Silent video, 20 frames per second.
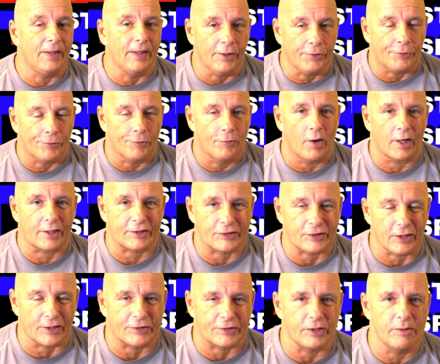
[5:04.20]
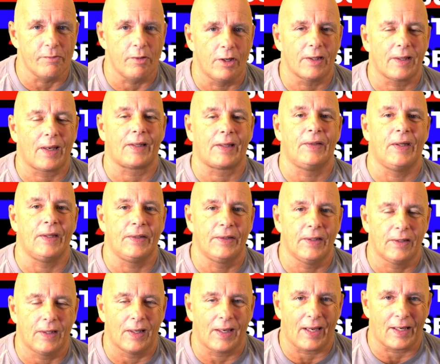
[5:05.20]
need to work 60 minutes like they
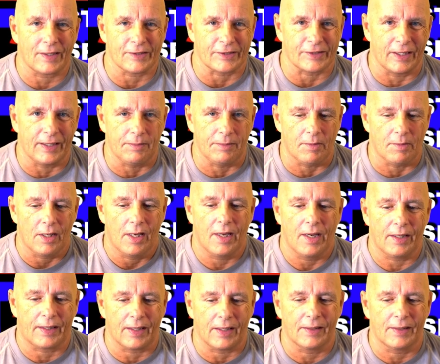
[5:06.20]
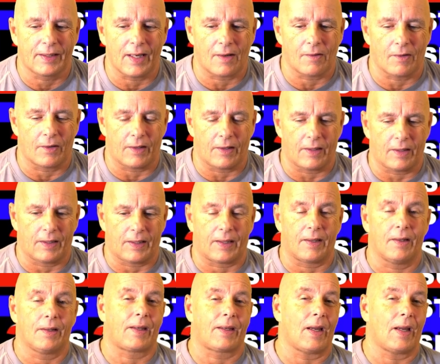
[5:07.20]
did the last game against
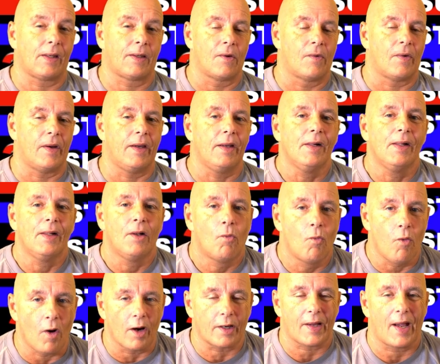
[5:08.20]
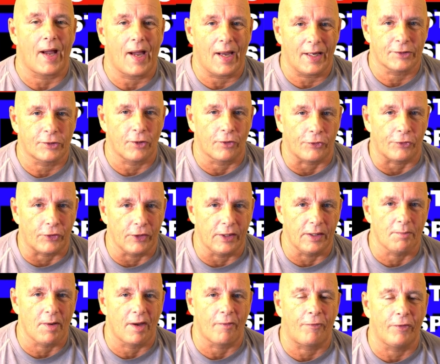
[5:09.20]
Calgary. Work as a
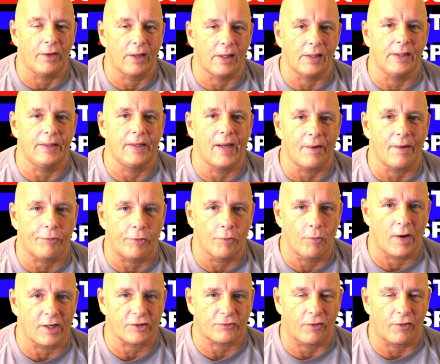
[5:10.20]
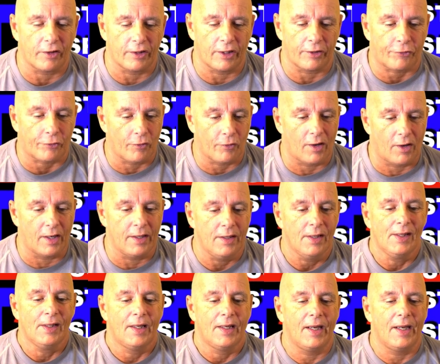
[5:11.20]
team. And finally, they have to watch for Detroit.
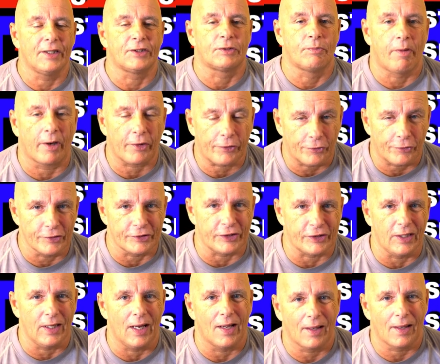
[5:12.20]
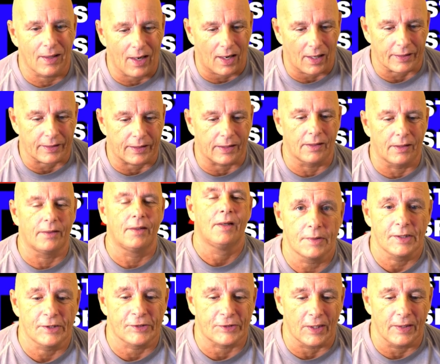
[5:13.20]
It's Bertuzzi, Larkin,
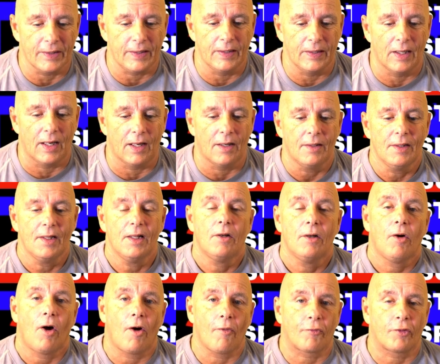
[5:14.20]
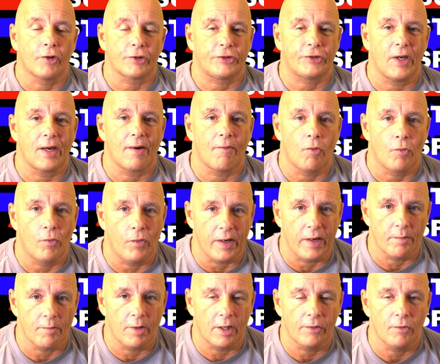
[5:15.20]
Zadina. Of course, you have
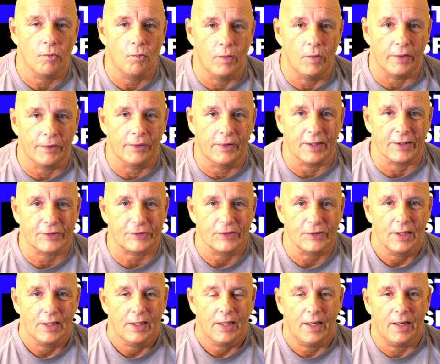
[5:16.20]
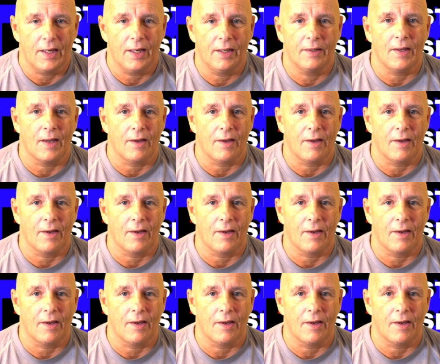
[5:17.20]
Raymond with this and